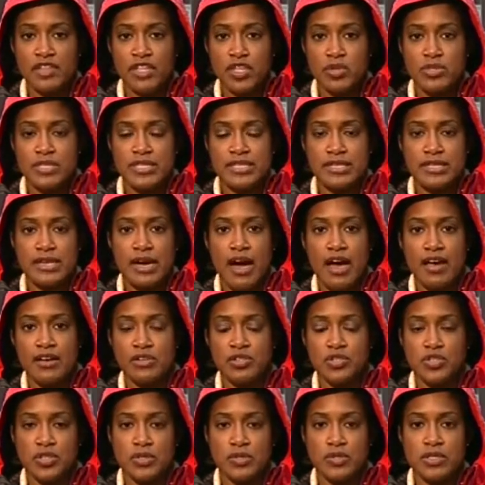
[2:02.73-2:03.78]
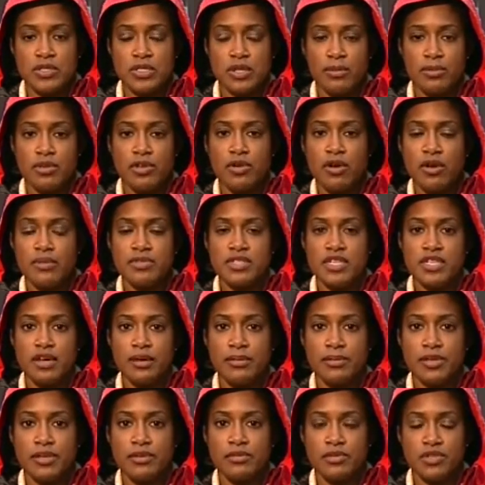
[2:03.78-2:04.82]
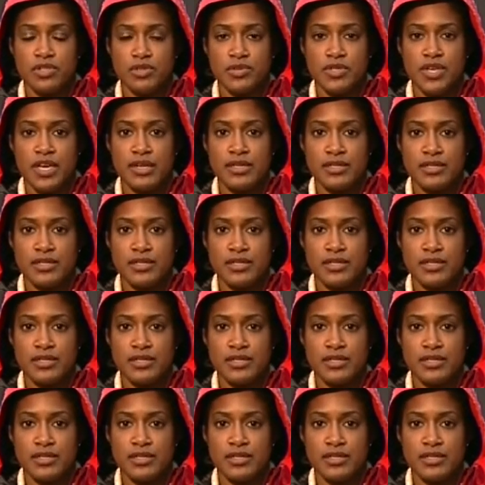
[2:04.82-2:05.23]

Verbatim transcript: in Lewiston, Kyle Jones, W M T W News eight.